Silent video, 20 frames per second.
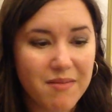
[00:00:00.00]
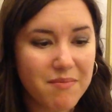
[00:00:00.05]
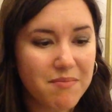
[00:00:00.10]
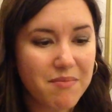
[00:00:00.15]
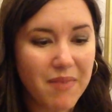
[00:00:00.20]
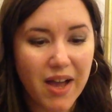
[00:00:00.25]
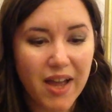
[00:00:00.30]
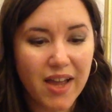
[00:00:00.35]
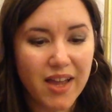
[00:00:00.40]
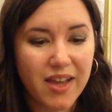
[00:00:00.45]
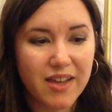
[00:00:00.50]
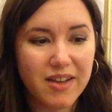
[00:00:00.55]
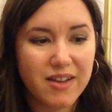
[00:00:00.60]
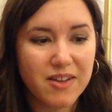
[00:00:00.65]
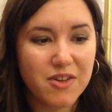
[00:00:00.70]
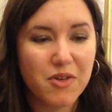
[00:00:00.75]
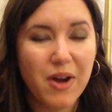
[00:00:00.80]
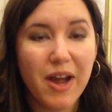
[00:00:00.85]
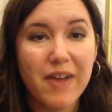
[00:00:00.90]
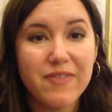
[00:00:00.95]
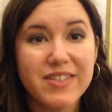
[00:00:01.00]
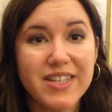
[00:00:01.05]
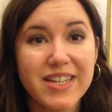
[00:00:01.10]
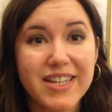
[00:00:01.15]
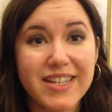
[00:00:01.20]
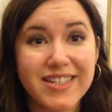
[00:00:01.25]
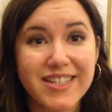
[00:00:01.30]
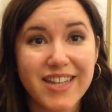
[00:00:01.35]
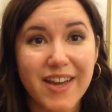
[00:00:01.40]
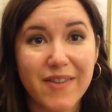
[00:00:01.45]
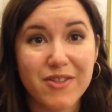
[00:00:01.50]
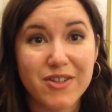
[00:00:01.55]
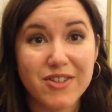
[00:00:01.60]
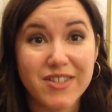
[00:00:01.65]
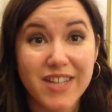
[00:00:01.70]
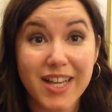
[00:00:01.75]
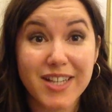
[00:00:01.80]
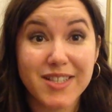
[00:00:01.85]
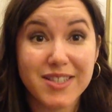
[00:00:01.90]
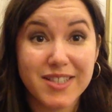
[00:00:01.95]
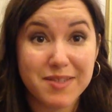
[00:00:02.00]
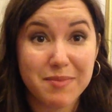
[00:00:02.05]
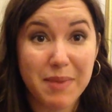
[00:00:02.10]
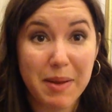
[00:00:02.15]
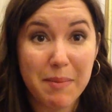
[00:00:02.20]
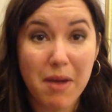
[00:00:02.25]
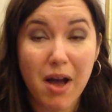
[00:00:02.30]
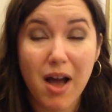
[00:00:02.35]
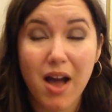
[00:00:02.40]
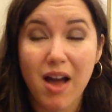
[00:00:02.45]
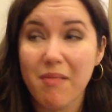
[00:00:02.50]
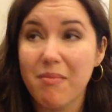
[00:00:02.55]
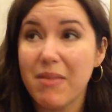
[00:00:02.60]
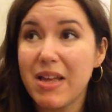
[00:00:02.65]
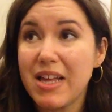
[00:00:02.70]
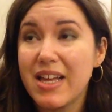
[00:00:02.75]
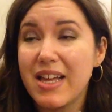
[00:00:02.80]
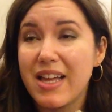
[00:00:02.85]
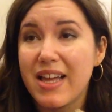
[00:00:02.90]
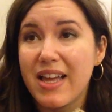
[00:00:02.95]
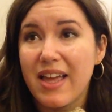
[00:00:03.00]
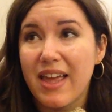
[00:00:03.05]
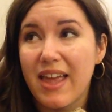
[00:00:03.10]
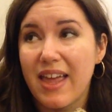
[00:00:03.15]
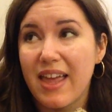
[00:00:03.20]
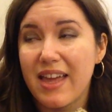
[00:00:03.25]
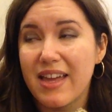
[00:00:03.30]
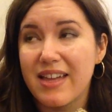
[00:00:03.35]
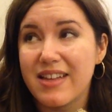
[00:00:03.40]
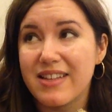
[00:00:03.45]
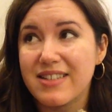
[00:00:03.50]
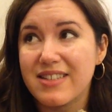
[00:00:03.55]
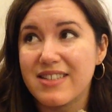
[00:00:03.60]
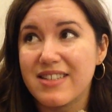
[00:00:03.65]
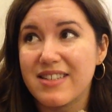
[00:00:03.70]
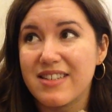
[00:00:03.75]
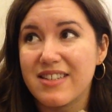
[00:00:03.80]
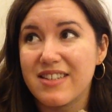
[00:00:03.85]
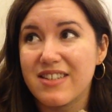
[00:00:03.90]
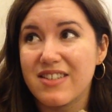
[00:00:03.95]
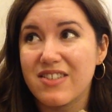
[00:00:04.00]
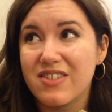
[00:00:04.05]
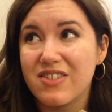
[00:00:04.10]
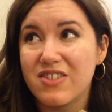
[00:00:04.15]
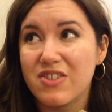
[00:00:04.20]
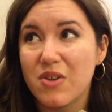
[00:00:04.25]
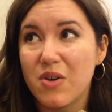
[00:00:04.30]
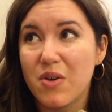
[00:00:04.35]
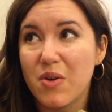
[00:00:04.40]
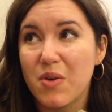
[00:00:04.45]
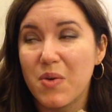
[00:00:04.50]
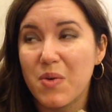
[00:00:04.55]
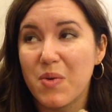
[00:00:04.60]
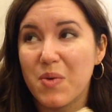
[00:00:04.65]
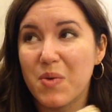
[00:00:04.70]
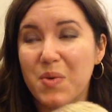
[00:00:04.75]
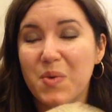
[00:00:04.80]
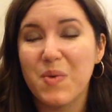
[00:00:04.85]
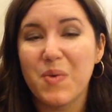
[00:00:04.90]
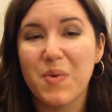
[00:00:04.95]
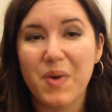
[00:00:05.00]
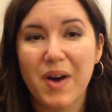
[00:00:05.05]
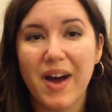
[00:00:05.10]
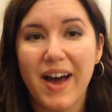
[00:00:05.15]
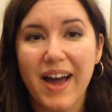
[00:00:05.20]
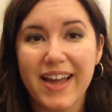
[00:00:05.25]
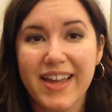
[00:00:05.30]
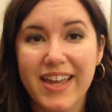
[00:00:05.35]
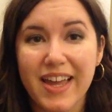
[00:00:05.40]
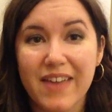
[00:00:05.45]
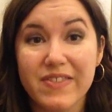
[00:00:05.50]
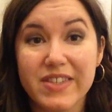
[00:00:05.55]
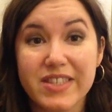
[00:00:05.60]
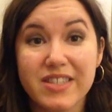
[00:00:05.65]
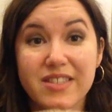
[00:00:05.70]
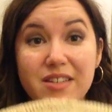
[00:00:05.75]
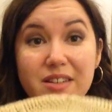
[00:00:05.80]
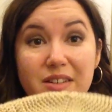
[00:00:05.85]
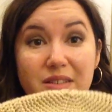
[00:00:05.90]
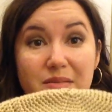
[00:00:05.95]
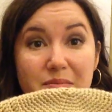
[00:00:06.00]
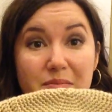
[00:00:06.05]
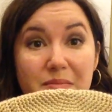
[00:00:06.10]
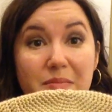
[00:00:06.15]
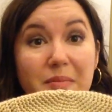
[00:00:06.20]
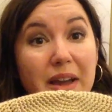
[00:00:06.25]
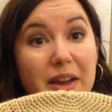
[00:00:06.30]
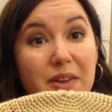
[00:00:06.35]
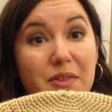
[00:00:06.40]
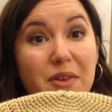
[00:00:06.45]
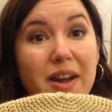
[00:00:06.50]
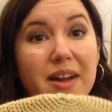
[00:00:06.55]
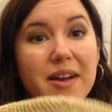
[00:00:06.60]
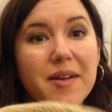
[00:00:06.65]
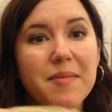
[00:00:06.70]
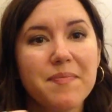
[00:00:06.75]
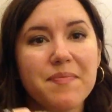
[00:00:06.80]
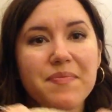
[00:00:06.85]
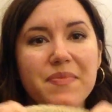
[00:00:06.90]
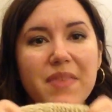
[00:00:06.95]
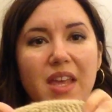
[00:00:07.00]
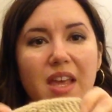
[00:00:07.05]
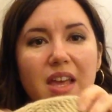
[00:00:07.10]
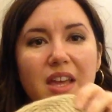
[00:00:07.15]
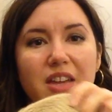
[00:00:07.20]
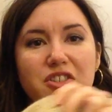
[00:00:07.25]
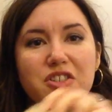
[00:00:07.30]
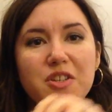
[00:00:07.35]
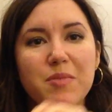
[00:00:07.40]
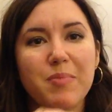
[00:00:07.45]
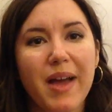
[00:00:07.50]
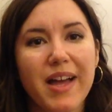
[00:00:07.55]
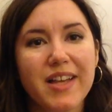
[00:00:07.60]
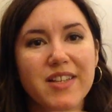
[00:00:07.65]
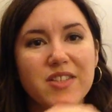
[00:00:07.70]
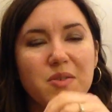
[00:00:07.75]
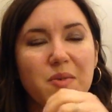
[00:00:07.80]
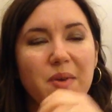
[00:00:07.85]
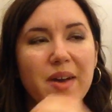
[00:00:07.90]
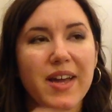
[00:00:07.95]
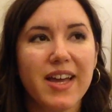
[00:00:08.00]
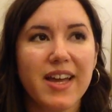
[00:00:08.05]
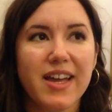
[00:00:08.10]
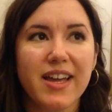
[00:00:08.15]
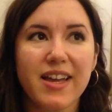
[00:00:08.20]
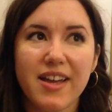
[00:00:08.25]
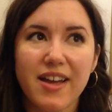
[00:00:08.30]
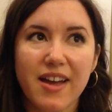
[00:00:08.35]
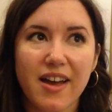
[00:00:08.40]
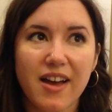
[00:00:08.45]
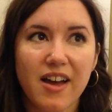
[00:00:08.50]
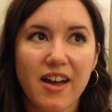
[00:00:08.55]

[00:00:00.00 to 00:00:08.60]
my crafty endeavors, as is my mom. And so I gave this to my gram. She passed away